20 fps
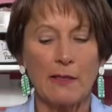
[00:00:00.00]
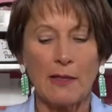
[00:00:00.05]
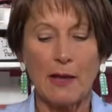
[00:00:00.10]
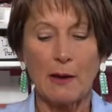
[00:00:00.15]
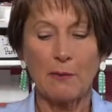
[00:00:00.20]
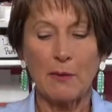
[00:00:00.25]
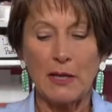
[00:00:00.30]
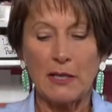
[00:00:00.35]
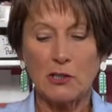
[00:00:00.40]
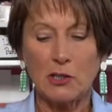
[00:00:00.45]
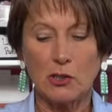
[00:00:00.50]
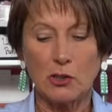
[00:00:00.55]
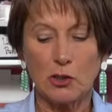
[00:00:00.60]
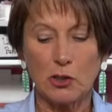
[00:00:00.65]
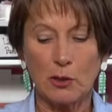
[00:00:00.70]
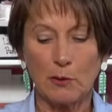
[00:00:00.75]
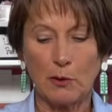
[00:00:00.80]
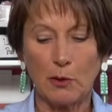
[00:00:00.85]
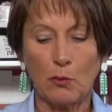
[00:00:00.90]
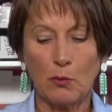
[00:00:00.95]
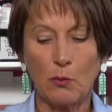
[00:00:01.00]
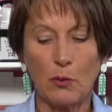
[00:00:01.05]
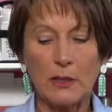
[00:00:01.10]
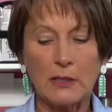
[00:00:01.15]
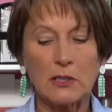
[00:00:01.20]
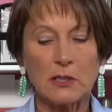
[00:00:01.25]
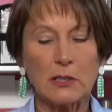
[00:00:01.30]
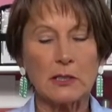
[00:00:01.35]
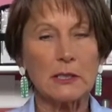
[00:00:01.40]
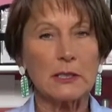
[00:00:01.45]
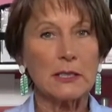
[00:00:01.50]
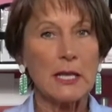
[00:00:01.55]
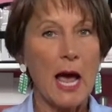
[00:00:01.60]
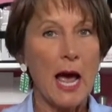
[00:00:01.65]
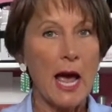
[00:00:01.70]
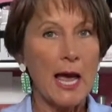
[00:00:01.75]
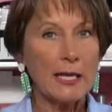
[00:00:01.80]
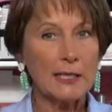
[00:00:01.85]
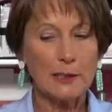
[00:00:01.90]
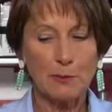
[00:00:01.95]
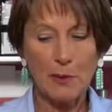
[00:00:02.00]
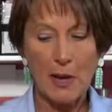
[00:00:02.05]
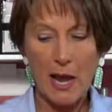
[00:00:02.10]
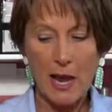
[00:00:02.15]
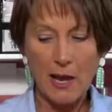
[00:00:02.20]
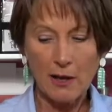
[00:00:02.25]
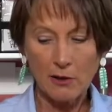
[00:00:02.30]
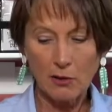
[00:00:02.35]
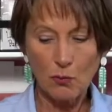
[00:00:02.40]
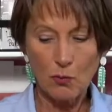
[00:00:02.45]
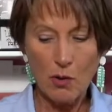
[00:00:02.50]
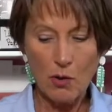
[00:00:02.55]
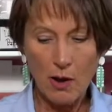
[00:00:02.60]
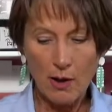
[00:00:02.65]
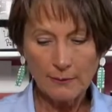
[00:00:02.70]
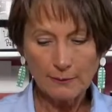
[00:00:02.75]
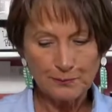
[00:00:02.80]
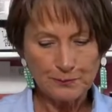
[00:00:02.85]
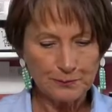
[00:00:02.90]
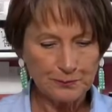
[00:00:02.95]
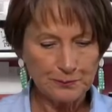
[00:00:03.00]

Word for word: that might determine which size bag you want.